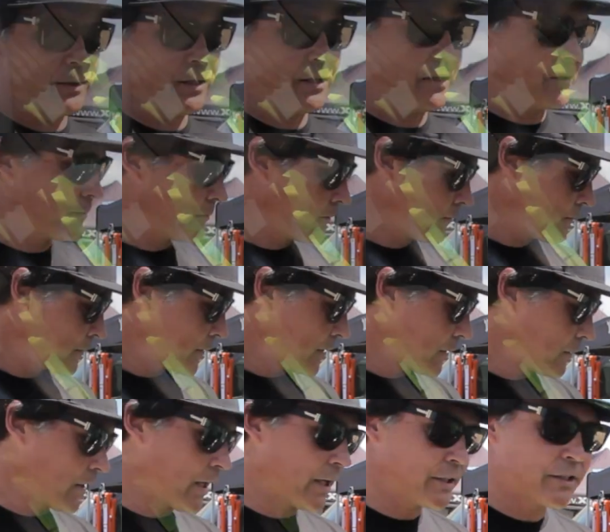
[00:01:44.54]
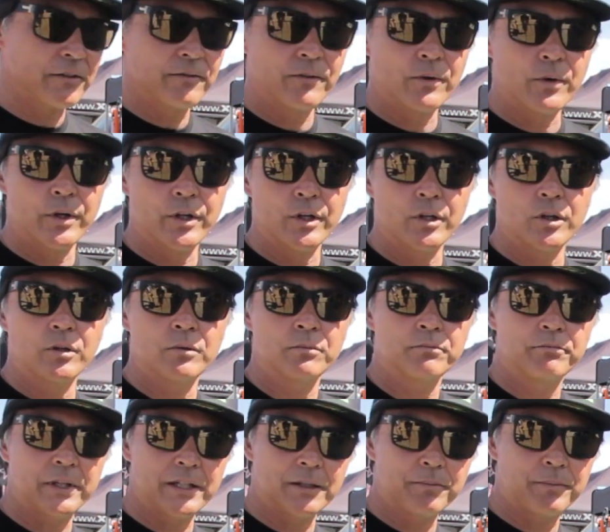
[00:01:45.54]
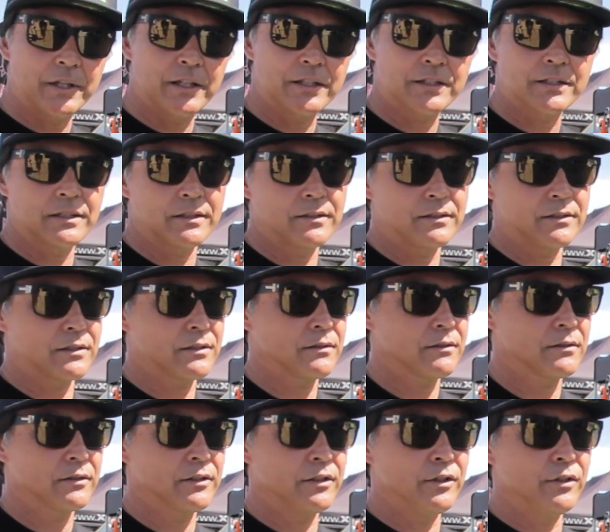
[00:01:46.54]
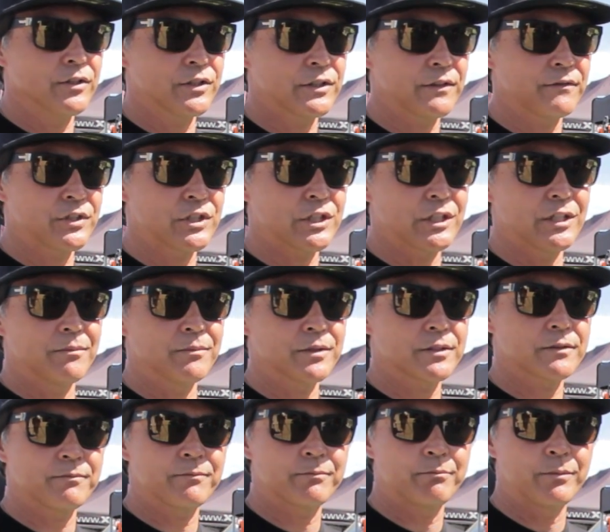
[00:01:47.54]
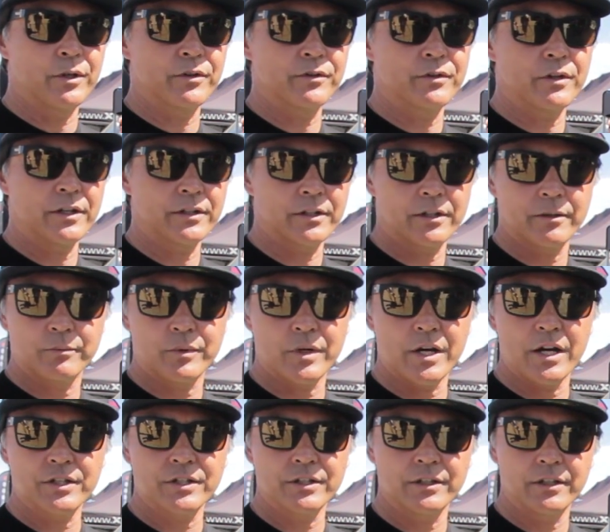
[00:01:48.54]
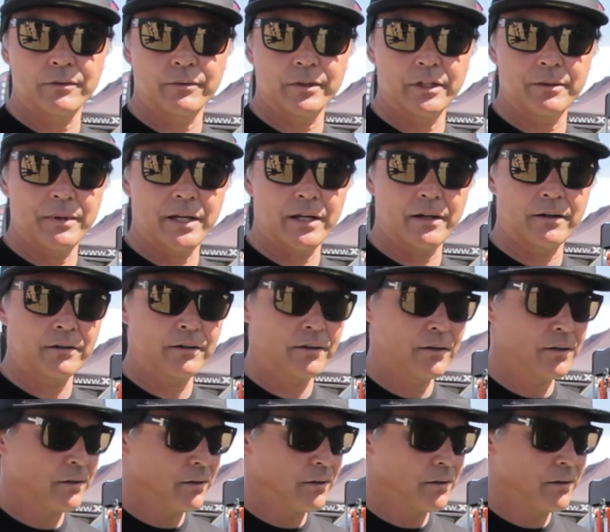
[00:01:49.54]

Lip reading: being lots of oil, big pistons, use of shims both on compression and rebound.